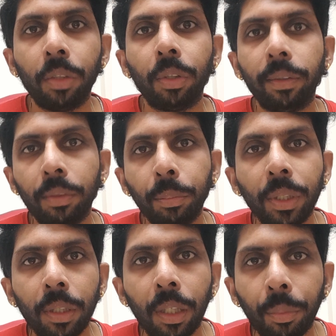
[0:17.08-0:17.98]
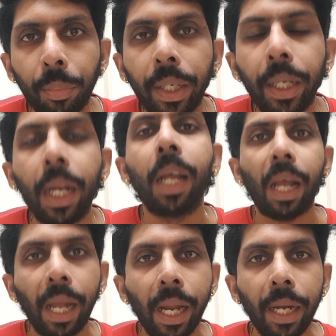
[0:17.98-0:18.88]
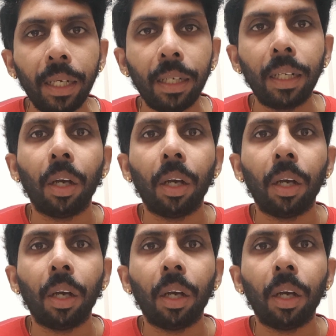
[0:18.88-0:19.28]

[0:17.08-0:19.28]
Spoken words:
you never miss an update, and